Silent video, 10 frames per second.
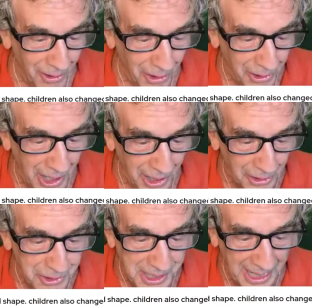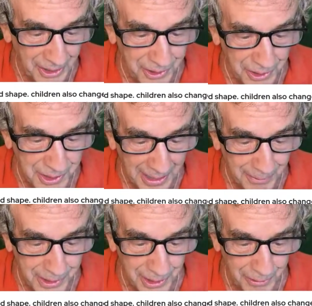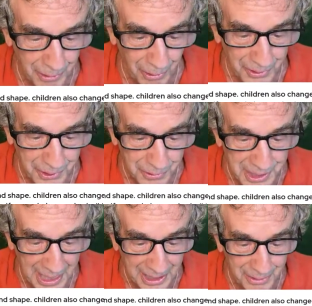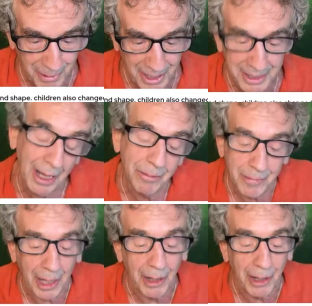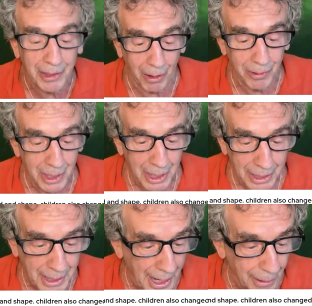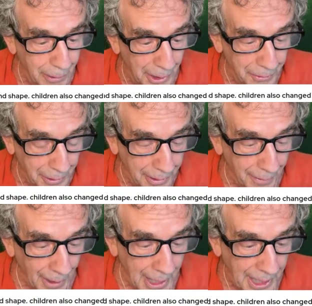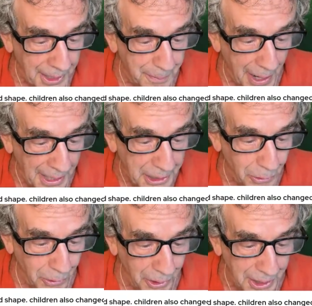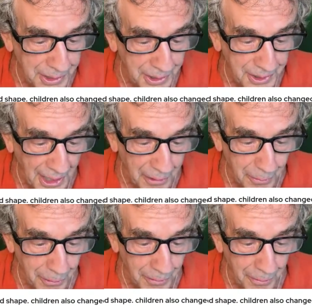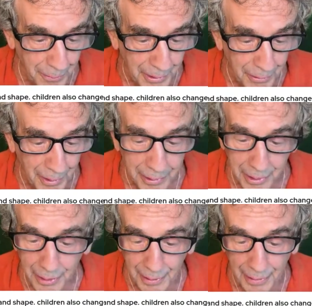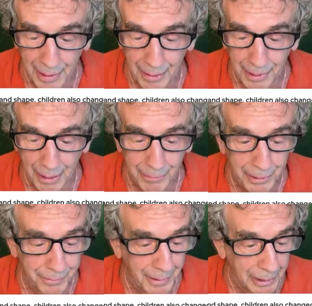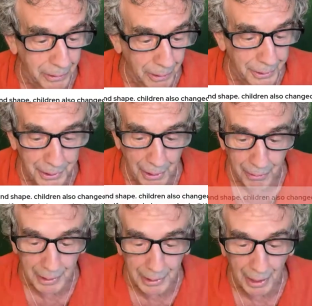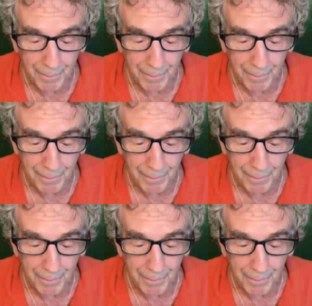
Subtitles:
or color change the shape. Children also change." Yeah, there you go. Now I'm wondering, as body organs etc. move, and wonder, yeah, that would affect also. And